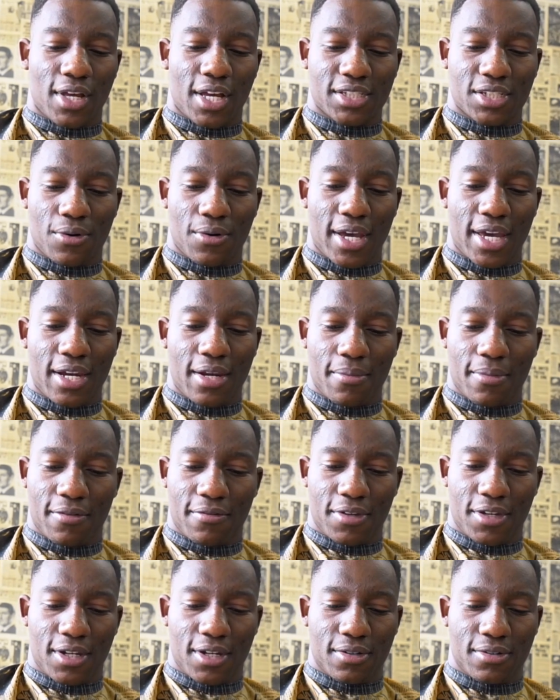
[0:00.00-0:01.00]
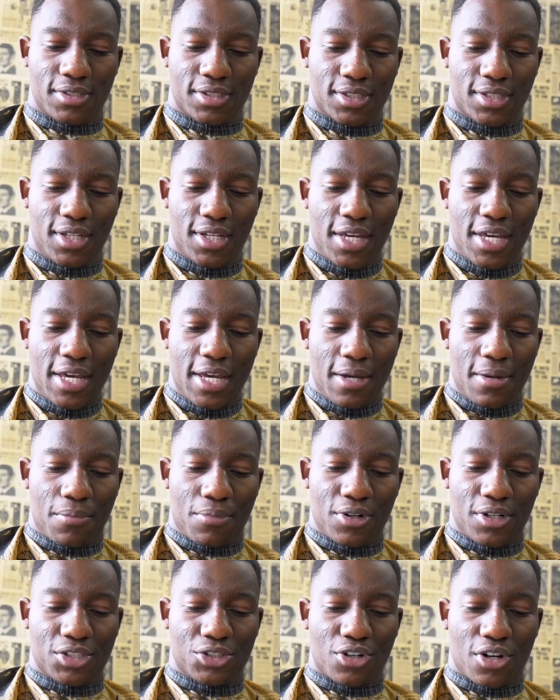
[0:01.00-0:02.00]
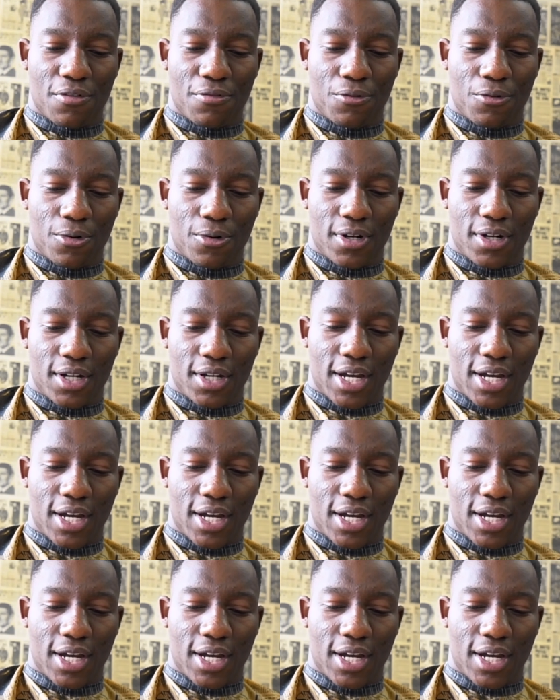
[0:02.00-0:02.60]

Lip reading: that's how I edit my videos. Pretty straightforward.